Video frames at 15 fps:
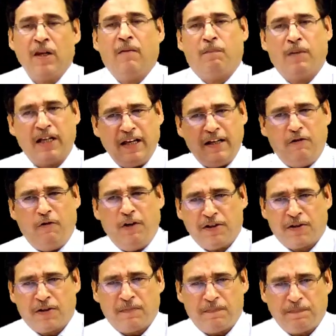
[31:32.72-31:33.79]
But
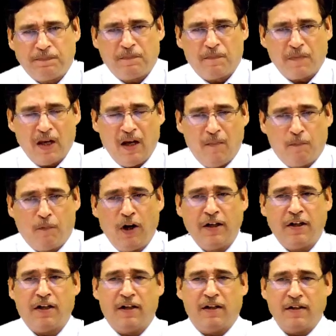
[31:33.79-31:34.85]
anyways,
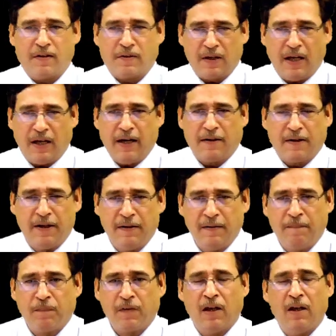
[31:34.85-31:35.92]
point here is that
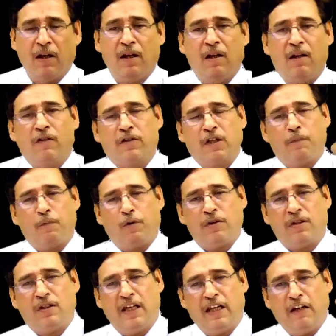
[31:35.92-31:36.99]

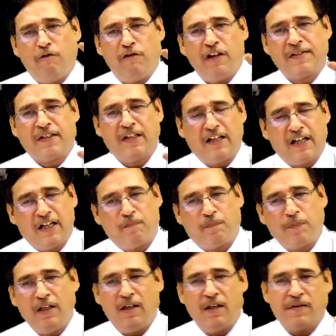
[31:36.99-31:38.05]
suppose the investee
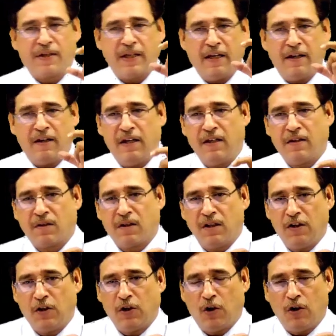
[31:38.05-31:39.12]
company is engaged
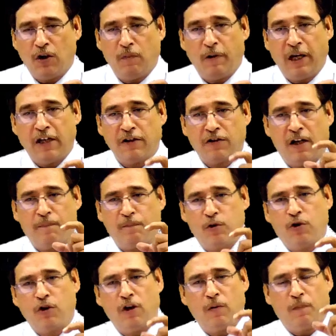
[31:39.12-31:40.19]
in toll plaza
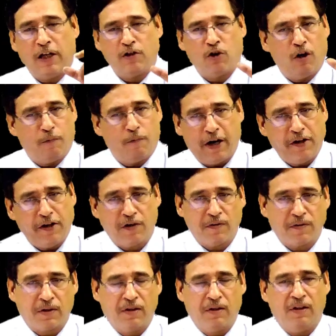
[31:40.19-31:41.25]

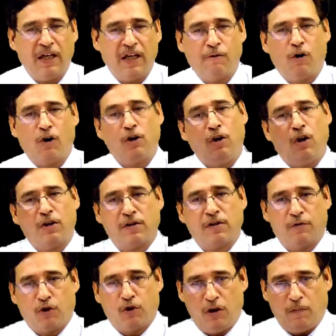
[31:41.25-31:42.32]
operations. They have got lots
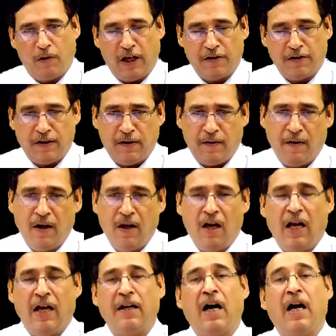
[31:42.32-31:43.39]
of toll plaza
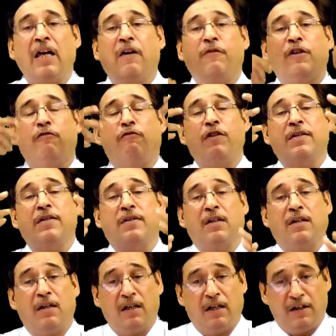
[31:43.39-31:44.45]
and I have
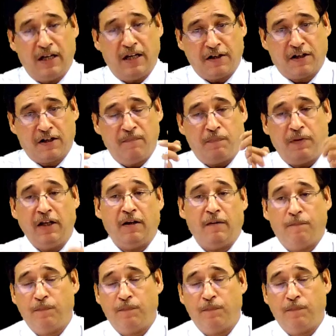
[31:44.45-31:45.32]
invested in that company.